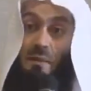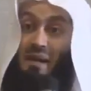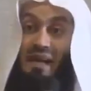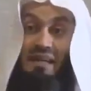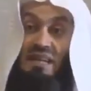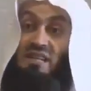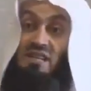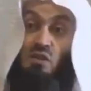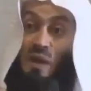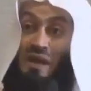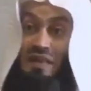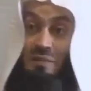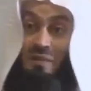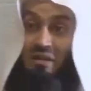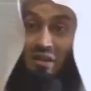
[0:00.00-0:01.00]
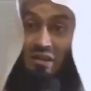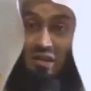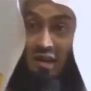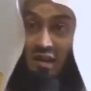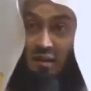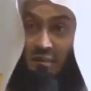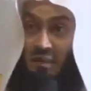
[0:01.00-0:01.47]
But I didn't swear them in
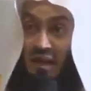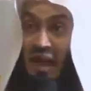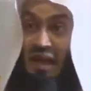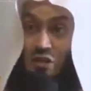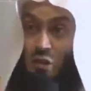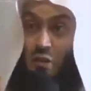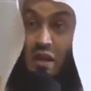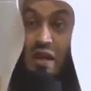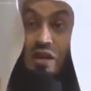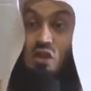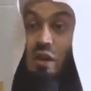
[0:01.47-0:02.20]
return. I took.